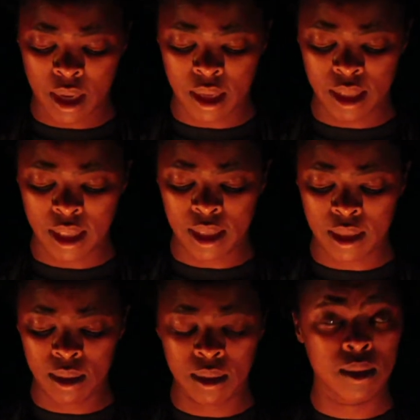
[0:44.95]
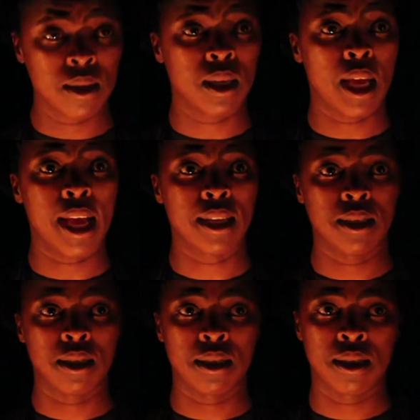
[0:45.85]
written
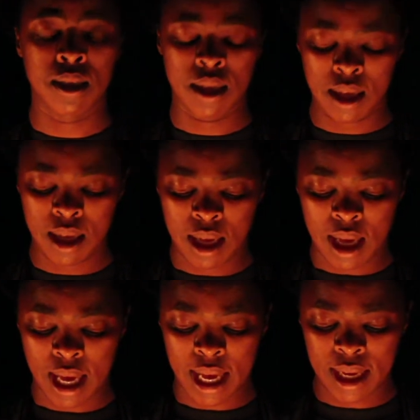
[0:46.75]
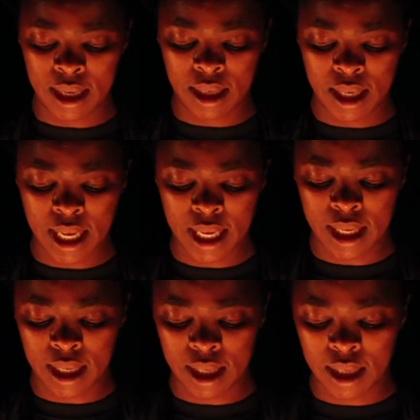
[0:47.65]
art and
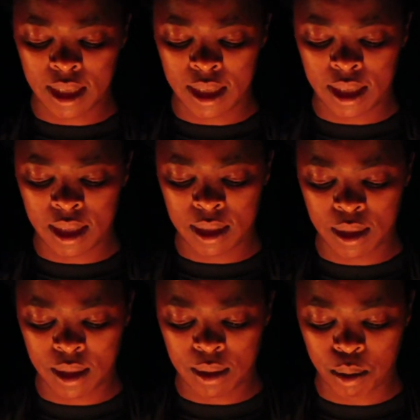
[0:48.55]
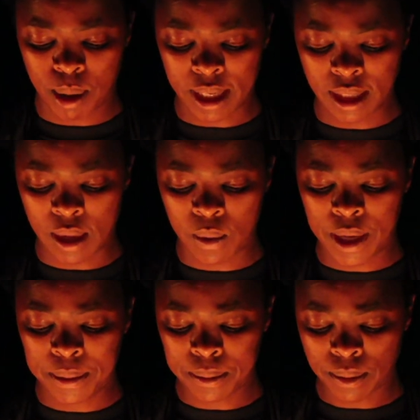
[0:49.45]
they passed away